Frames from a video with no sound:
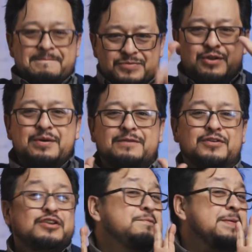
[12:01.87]
You,
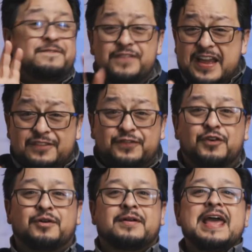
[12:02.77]
you've been
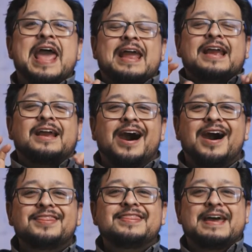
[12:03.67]
faithful. And
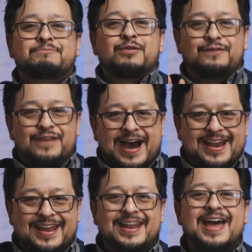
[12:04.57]
God then
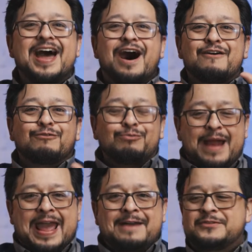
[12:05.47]
provided a
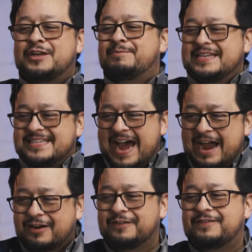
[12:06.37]
ram to be
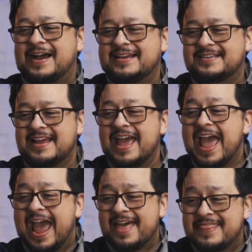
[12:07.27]
sacrificed.
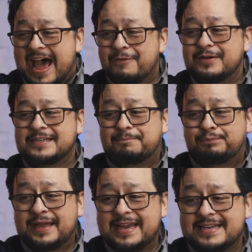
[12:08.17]
And that was a
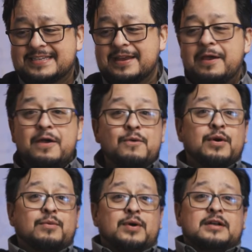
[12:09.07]
place
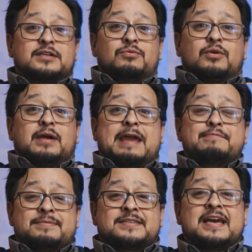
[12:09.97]
where, where, where
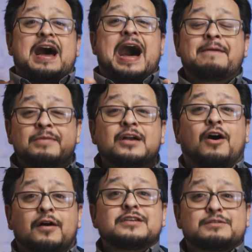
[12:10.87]
Abraham said, I'm going to
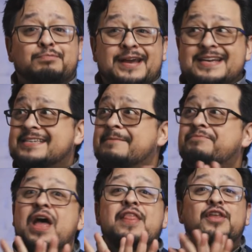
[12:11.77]
call this place
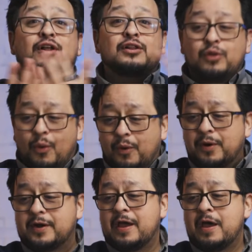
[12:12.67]
the
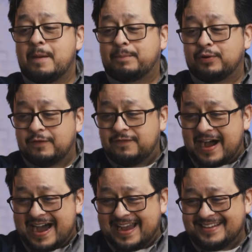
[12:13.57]
Lord
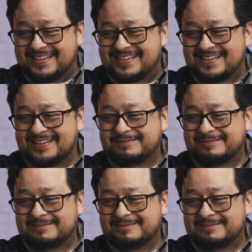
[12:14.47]
provides.